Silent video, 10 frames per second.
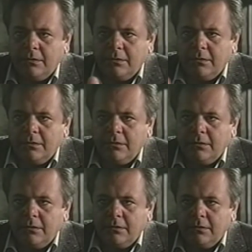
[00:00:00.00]
I just, uh,
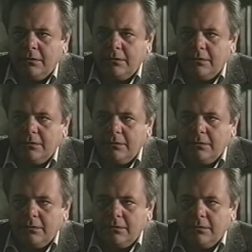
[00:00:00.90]
I need help. All uh, right,
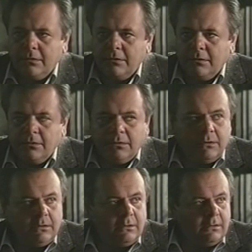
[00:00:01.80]
help me, please. You know.
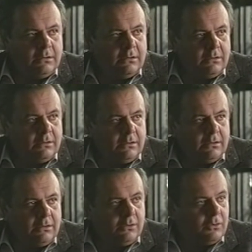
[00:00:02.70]

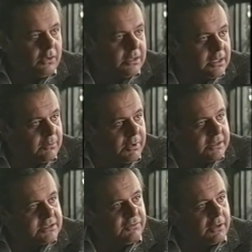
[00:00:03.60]
You know anything
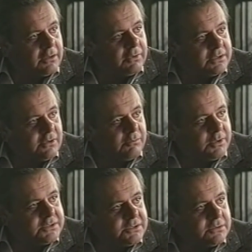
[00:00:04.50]
about this? restaurant
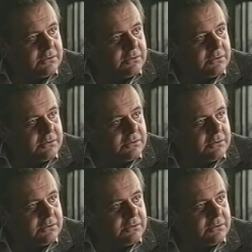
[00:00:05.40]
business.